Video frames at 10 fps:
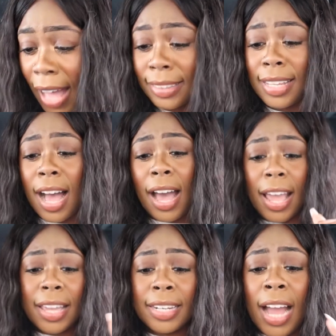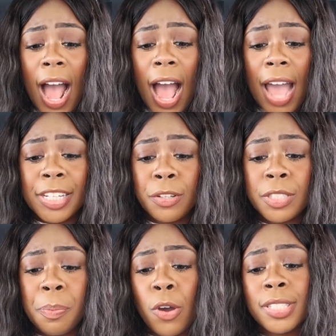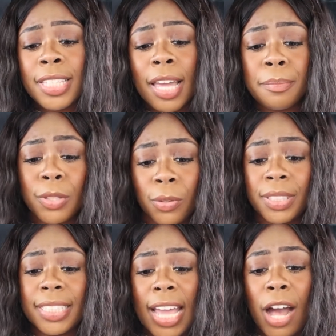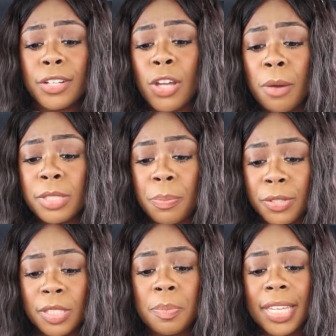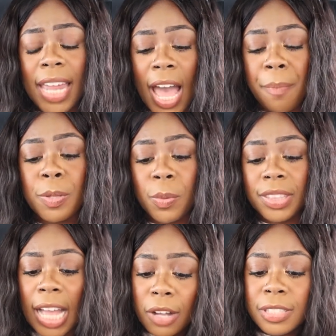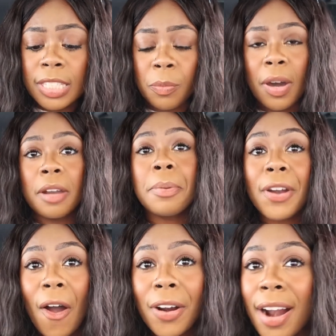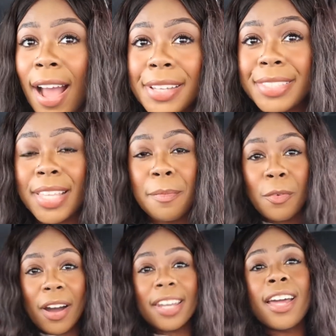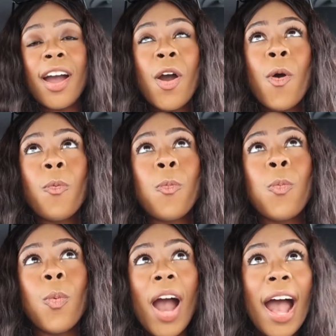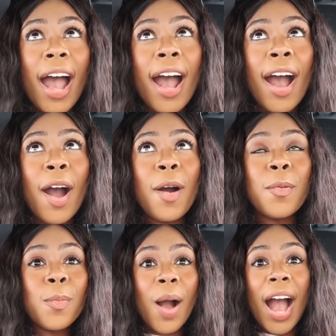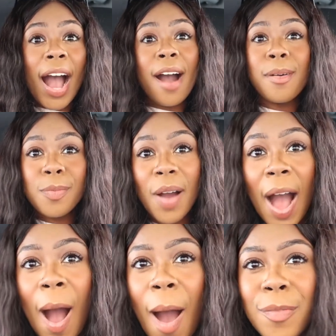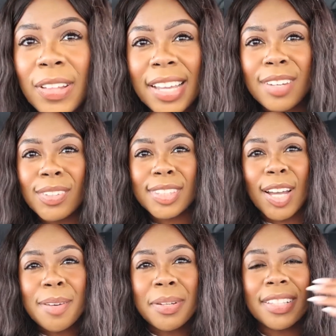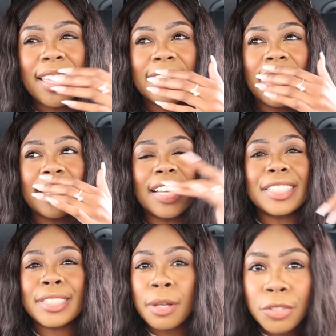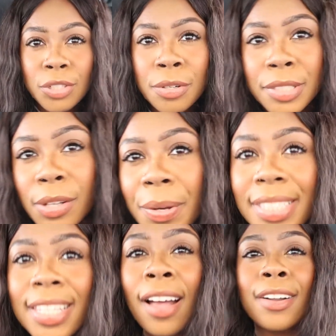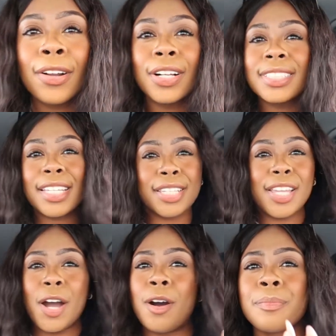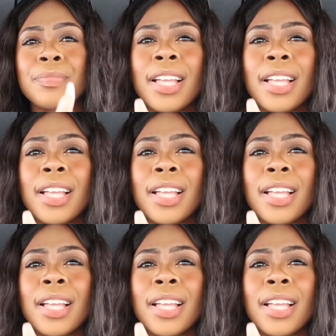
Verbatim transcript: Line. I know supposedly I'm lonely now. No, I'm supposed to be happy without someone, but are I someone? Wow, wow, wow. I feel like I never thought about it like that. That's so true because I always tell girls, like, you know,